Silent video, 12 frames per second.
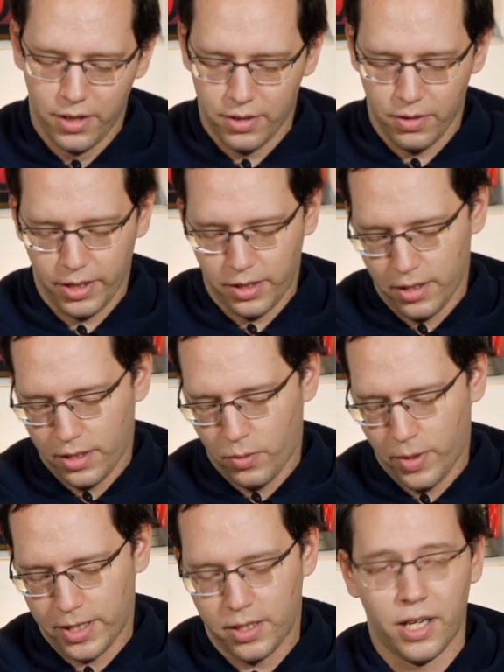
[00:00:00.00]
So like this
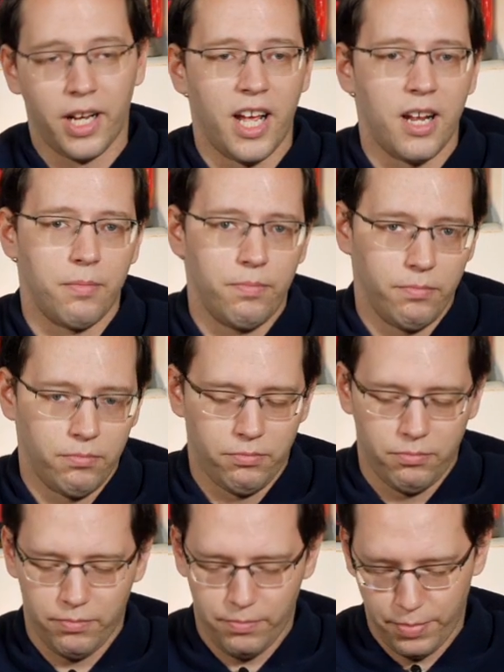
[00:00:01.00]
quest that I had
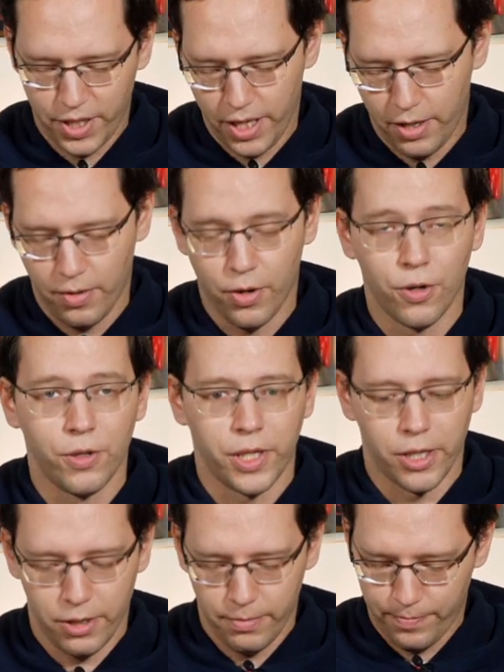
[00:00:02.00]
played
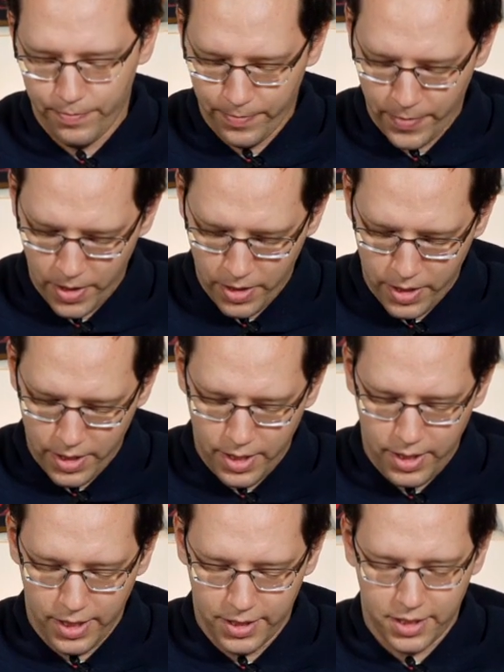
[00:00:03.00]
earlier,
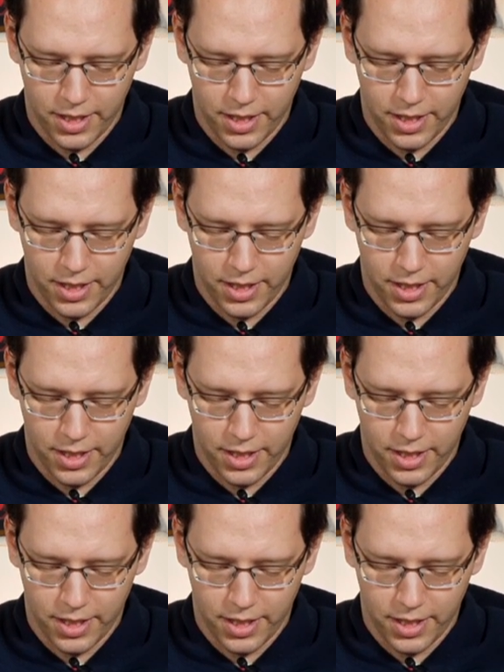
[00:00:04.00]
it